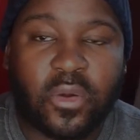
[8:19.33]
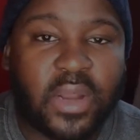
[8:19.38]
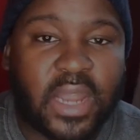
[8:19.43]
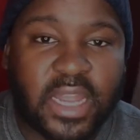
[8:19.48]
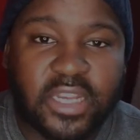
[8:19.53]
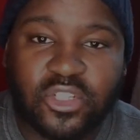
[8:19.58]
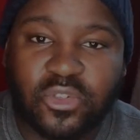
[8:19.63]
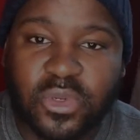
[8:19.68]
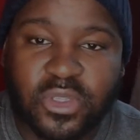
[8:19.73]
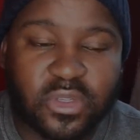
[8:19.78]

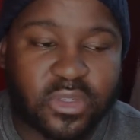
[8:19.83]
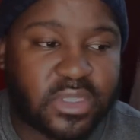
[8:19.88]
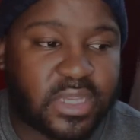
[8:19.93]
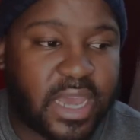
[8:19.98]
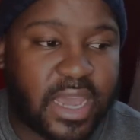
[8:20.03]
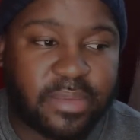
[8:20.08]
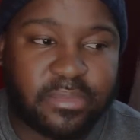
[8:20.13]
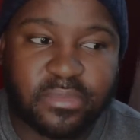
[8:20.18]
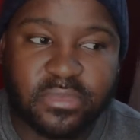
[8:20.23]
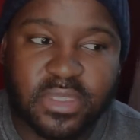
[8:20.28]
Lunch was on
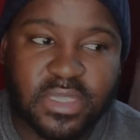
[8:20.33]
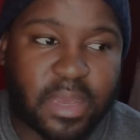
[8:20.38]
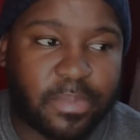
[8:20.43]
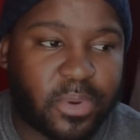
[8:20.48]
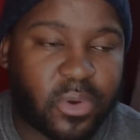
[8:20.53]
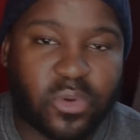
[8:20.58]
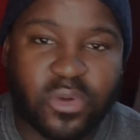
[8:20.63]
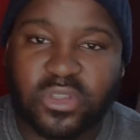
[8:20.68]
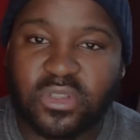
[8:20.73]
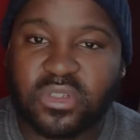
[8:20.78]
time,
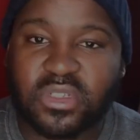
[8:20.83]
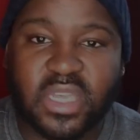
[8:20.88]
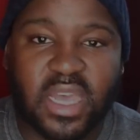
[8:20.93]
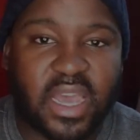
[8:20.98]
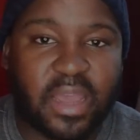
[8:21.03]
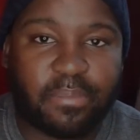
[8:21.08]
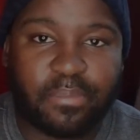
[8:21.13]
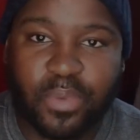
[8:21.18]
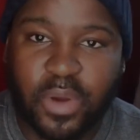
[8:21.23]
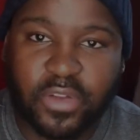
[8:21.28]
supper was on
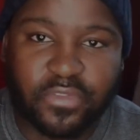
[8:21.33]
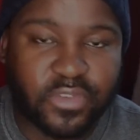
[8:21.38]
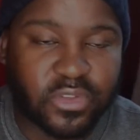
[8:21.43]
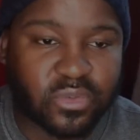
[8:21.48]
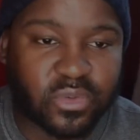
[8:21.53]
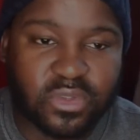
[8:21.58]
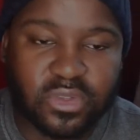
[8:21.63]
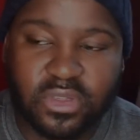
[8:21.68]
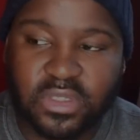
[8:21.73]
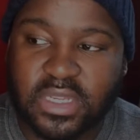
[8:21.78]
time, breakfast
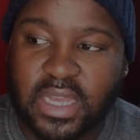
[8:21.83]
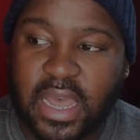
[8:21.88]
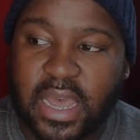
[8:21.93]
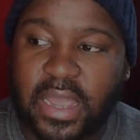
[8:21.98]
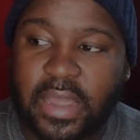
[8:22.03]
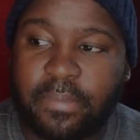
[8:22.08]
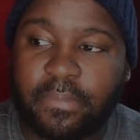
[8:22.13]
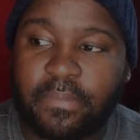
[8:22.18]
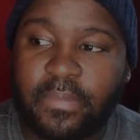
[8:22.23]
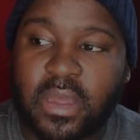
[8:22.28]
was on
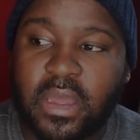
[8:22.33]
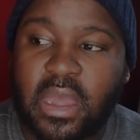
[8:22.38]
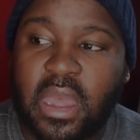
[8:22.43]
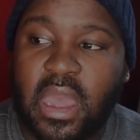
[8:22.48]
time.